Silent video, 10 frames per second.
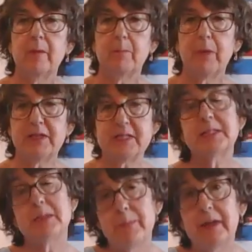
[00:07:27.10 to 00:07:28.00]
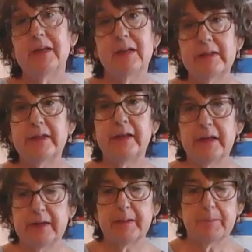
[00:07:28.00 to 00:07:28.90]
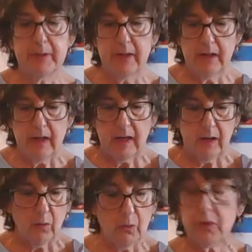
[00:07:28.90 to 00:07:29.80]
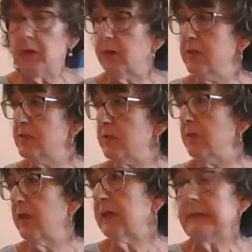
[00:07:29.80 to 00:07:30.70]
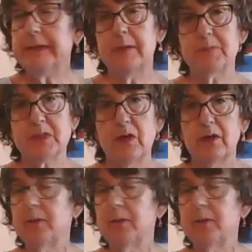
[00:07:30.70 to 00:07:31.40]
participate in cleaning up. Or you can do the cleanup song.